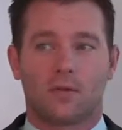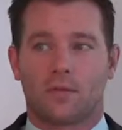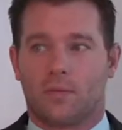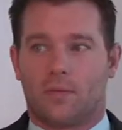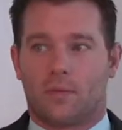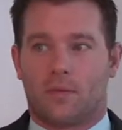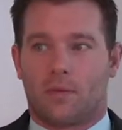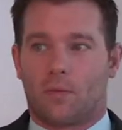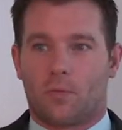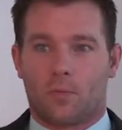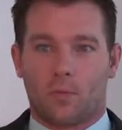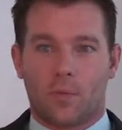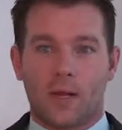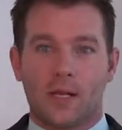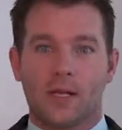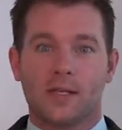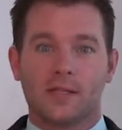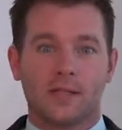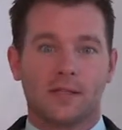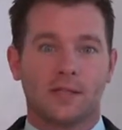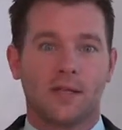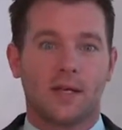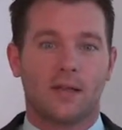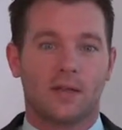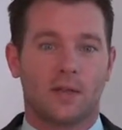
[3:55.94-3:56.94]
The
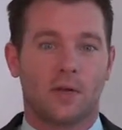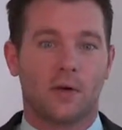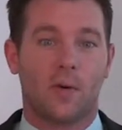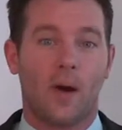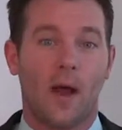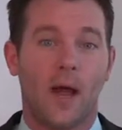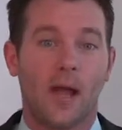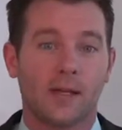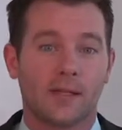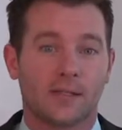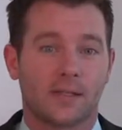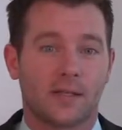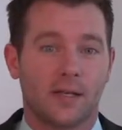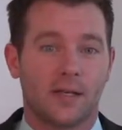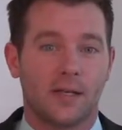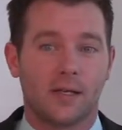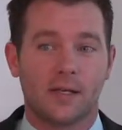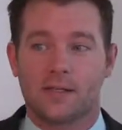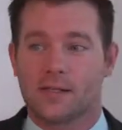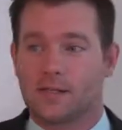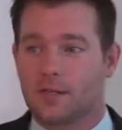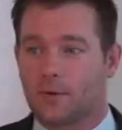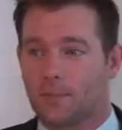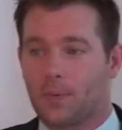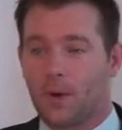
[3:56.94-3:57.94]
reason that they're asking
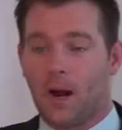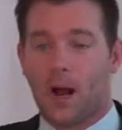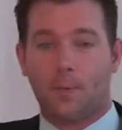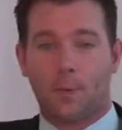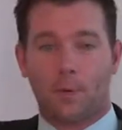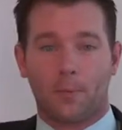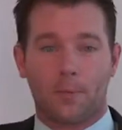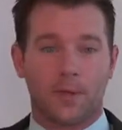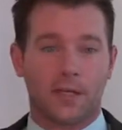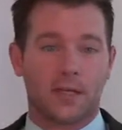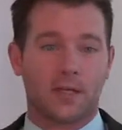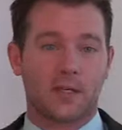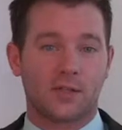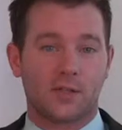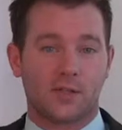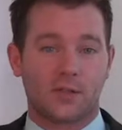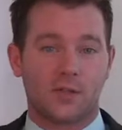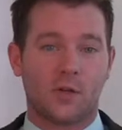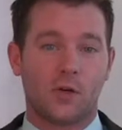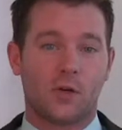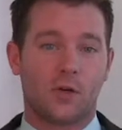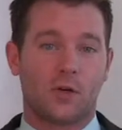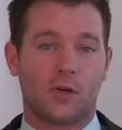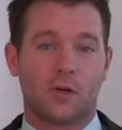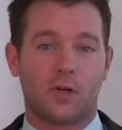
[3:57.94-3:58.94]
is they're probably
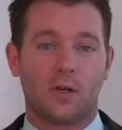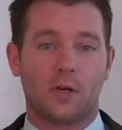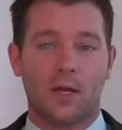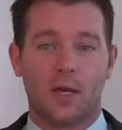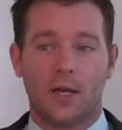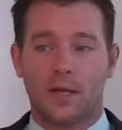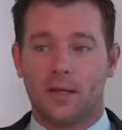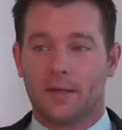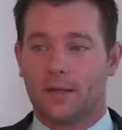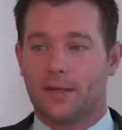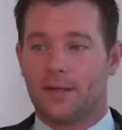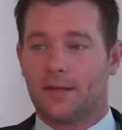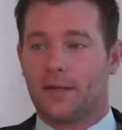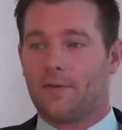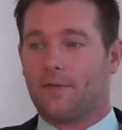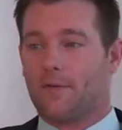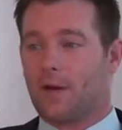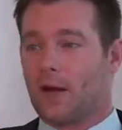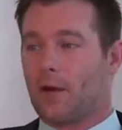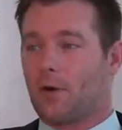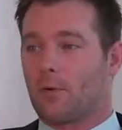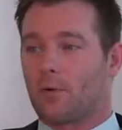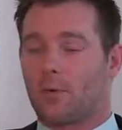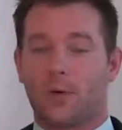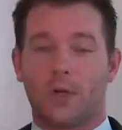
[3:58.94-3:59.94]
concerned that they've
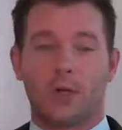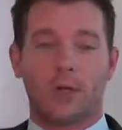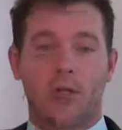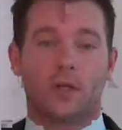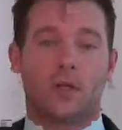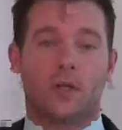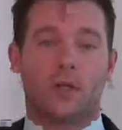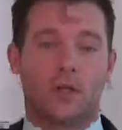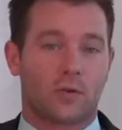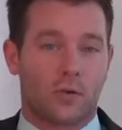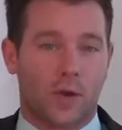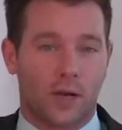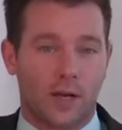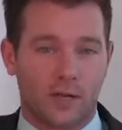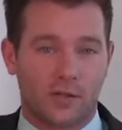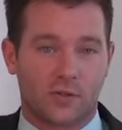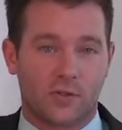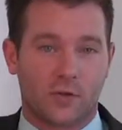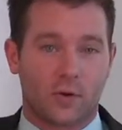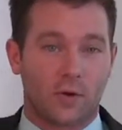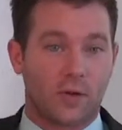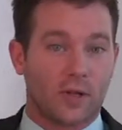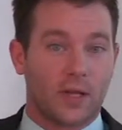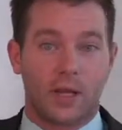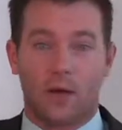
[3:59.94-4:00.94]
got a really good credit
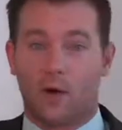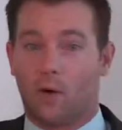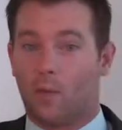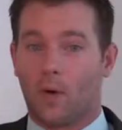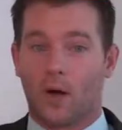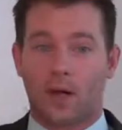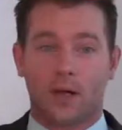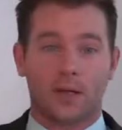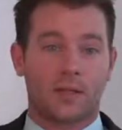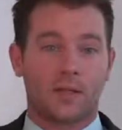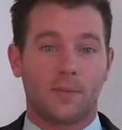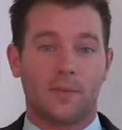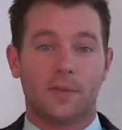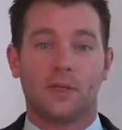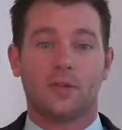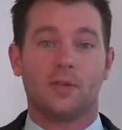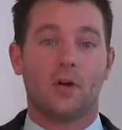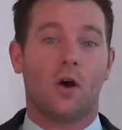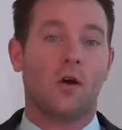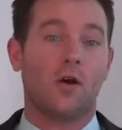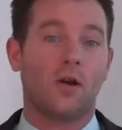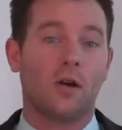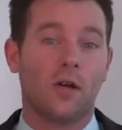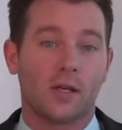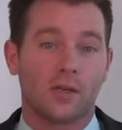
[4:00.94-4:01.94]
score and they don't want it to be
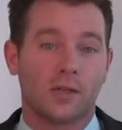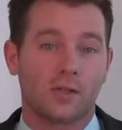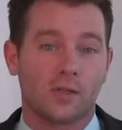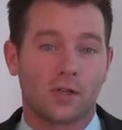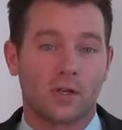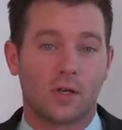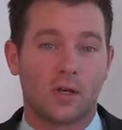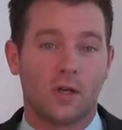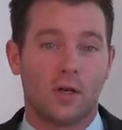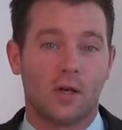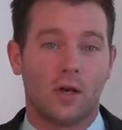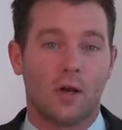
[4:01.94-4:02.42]
tarnished.